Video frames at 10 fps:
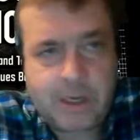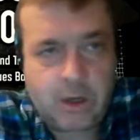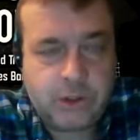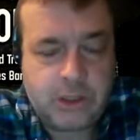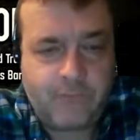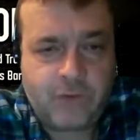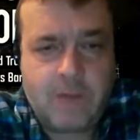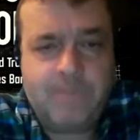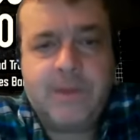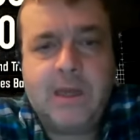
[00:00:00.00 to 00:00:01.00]
and also
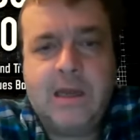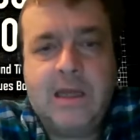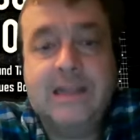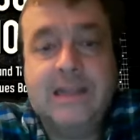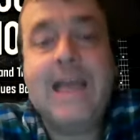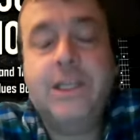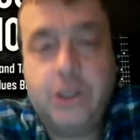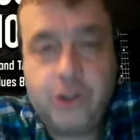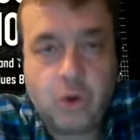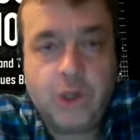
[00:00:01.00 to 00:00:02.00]
from uh,
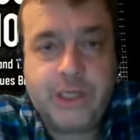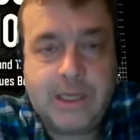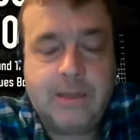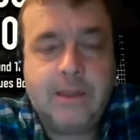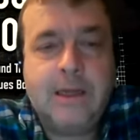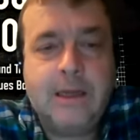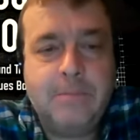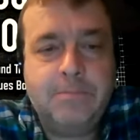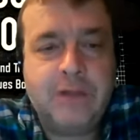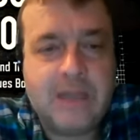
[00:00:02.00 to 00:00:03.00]
Atlanta, Georgia, uh,
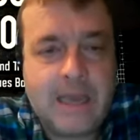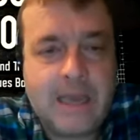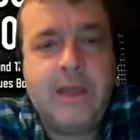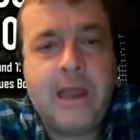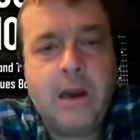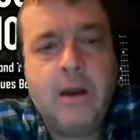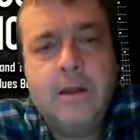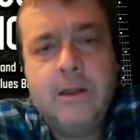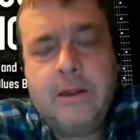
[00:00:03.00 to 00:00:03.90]
played there.